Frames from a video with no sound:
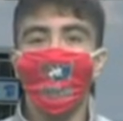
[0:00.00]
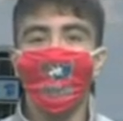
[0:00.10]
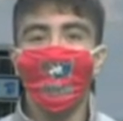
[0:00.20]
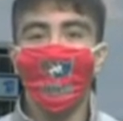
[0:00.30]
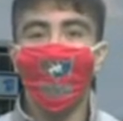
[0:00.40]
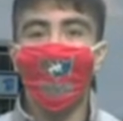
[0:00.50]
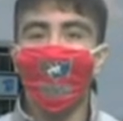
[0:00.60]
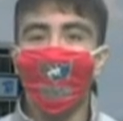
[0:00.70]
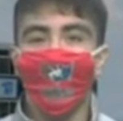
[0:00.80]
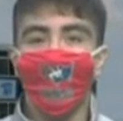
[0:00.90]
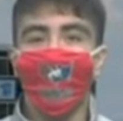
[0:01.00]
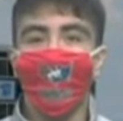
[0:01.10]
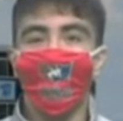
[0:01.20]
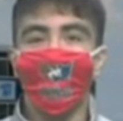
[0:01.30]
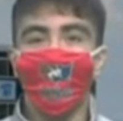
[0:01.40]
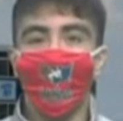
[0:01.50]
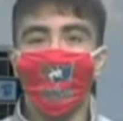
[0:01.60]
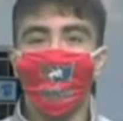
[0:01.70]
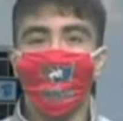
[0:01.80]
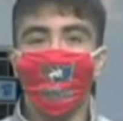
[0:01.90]
and TJ also had three
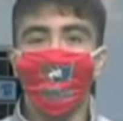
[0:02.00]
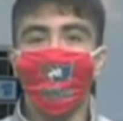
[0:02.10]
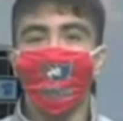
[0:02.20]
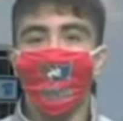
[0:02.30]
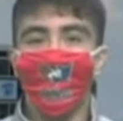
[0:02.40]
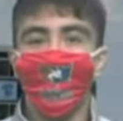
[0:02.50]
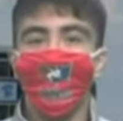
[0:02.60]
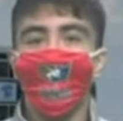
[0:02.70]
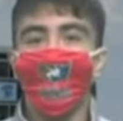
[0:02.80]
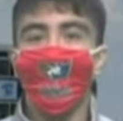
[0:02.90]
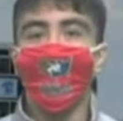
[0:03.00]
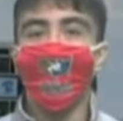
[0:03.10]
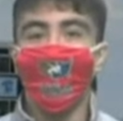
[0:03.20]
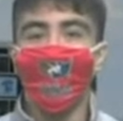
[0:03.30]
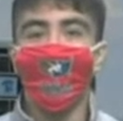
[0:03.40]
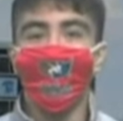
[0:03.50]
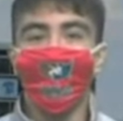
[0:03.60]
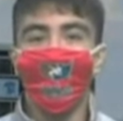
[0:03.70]
aces, 21 assists, and eight kills.